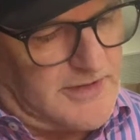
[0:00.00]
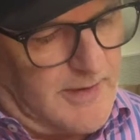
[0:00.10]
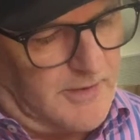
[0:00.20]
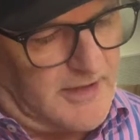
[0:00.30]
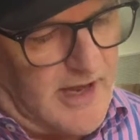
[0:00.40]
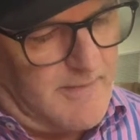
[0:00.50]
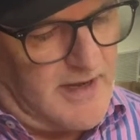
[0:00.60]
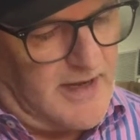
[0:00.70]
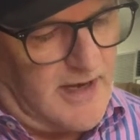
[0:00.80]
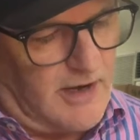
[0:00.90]
able to come
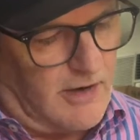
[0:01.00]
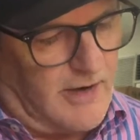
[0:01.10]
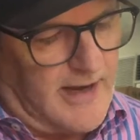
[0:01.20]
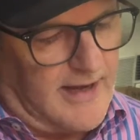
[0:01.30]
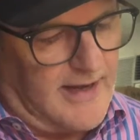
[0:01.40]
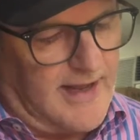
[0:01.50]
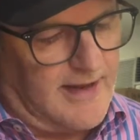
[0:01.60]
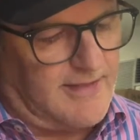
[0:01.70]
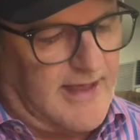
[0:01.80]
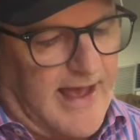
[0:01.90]
in here and
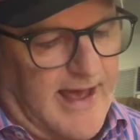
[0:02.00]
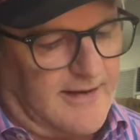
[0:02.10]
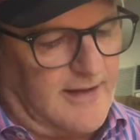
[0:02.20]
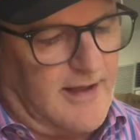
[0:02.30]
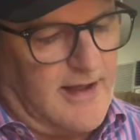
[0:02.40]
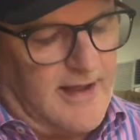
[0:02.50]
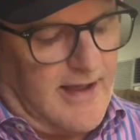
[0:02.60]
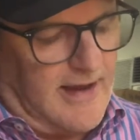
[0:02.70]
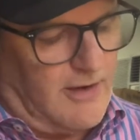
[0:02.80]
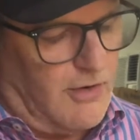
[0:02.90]
hit that
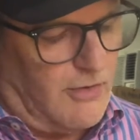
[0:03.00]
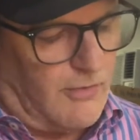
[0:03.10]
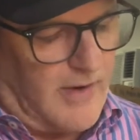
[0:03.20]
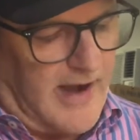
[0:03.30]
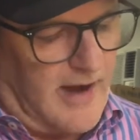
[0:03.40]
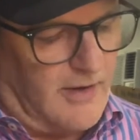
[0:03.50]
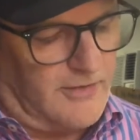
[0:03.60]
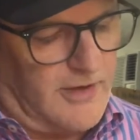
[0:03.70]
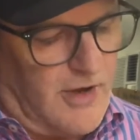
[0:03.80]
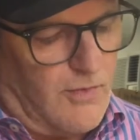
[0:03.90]
and go
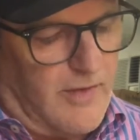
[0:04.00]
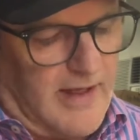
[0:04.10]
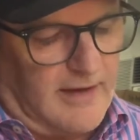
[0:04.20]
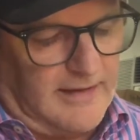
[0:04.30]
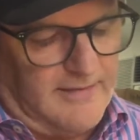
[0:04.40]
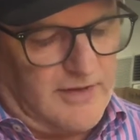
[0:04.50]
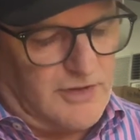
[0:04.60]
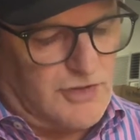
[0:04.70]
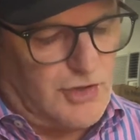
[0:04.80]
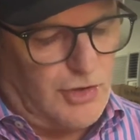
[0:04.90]
around without
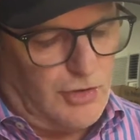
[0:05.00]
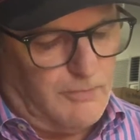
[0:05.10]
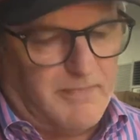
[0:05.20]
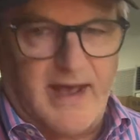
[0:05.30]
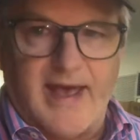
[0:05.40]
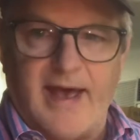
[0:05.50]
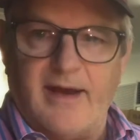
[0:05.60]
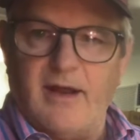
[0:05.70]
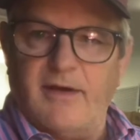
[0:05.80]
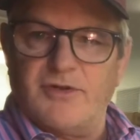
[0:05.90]
leaving too
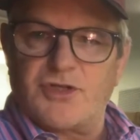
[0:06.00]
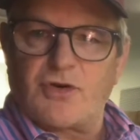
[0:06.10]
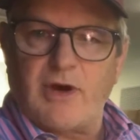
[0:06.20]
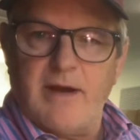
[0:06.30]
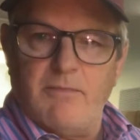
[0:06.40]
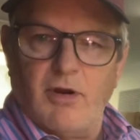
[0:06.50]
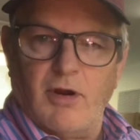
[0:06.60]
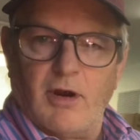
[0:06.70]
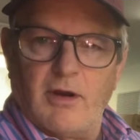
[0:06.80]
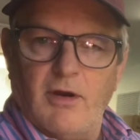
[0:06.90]
bad of a scrape
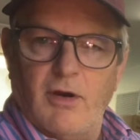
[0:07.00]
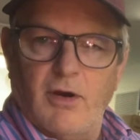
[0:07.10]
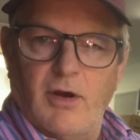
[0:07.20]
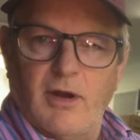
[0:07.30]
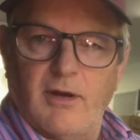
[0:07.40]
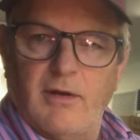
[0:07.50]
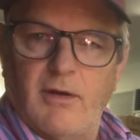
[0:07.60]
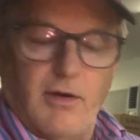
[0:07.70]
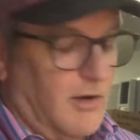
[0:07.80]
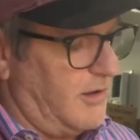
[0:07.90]
mark on
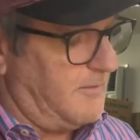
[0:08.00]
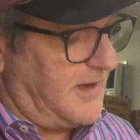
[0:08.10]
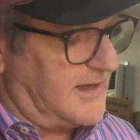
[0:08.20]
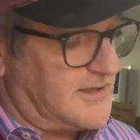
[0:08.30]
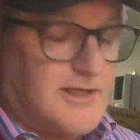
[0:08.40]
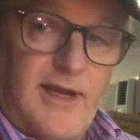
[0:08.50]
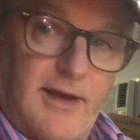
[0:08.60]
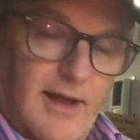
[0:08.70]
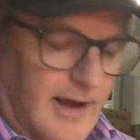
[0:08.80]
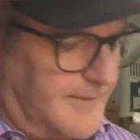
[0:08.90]
the B&C
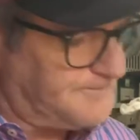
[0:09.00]
deck.